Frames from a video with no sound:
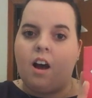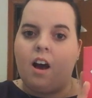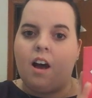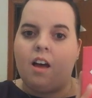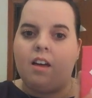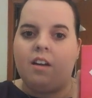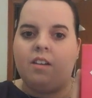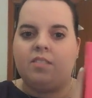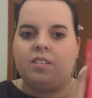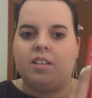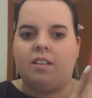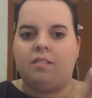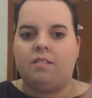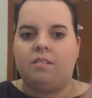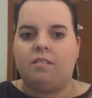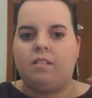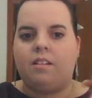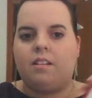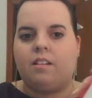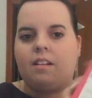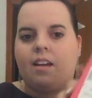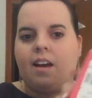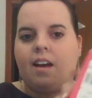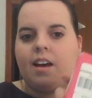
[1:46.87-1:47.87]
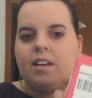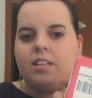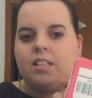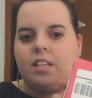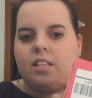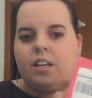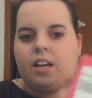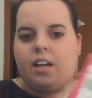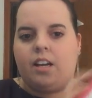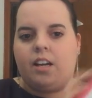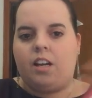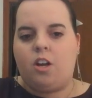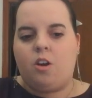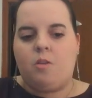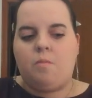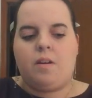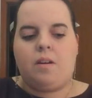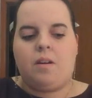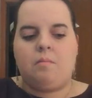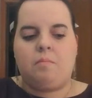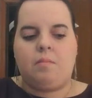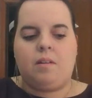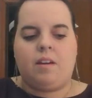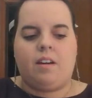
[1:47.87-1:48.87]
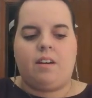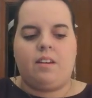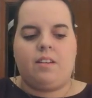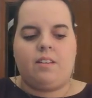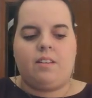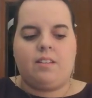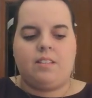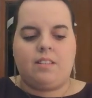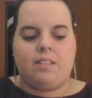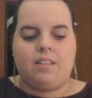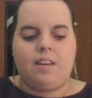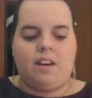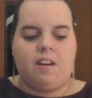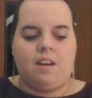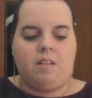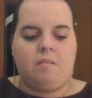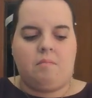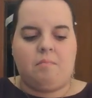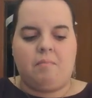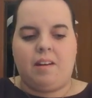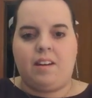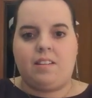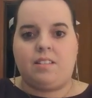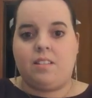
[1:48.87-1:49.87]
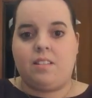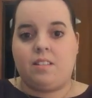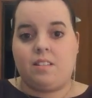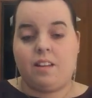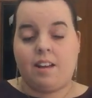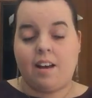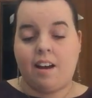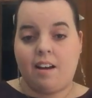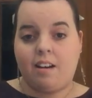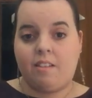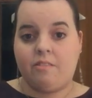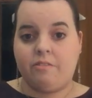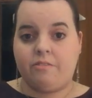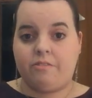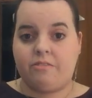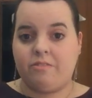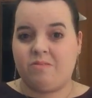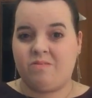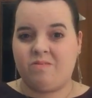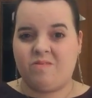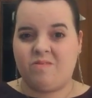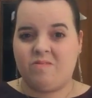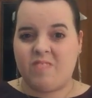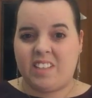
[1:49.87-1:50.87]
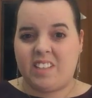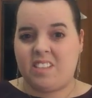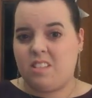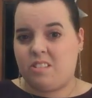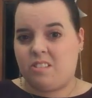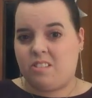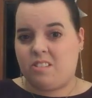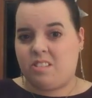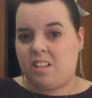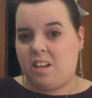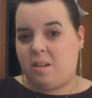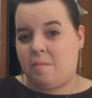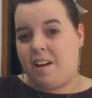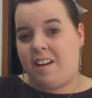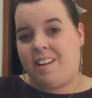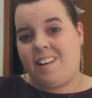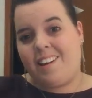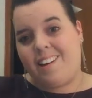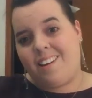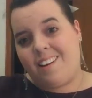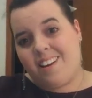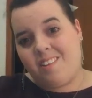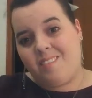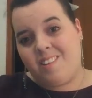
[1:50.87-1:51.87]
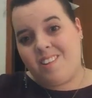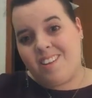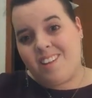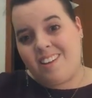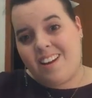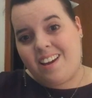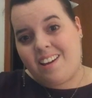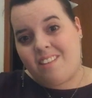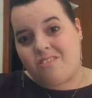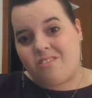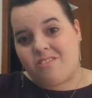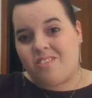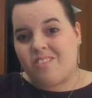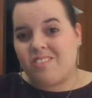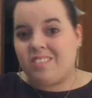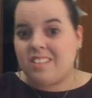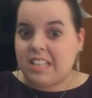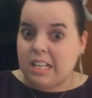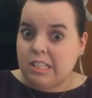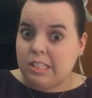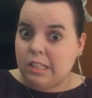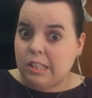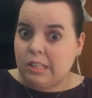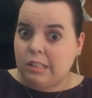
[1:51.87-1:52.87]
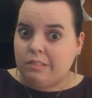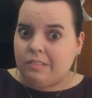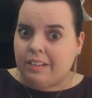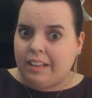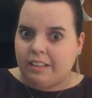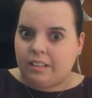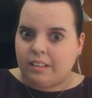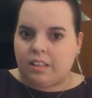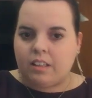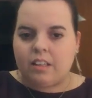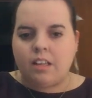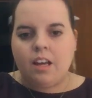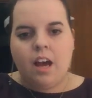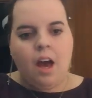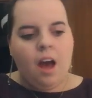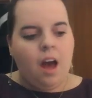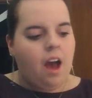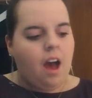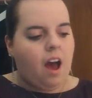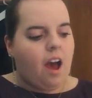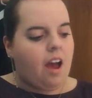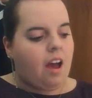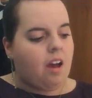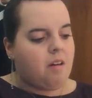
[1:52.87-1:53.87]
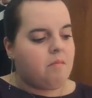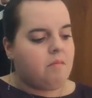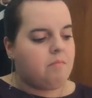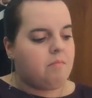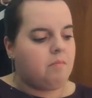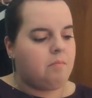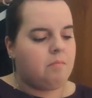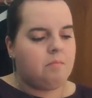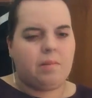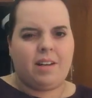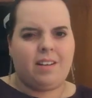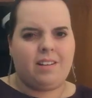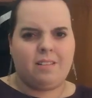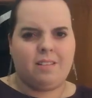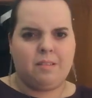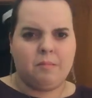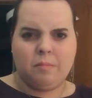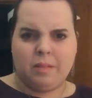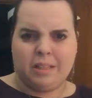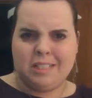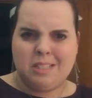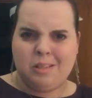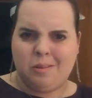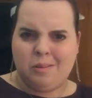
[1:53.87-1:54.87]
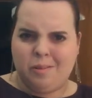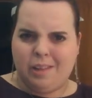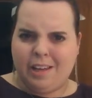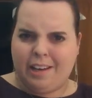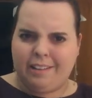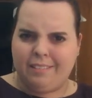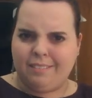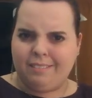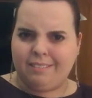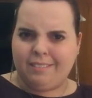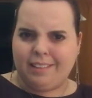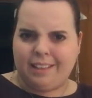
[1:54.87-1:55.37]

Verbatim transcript: all I've done, I did cut it open because um, I didn't have my scissors nearby and I cut it with a knife. It sounds a little violent, um, but I didn't want to do that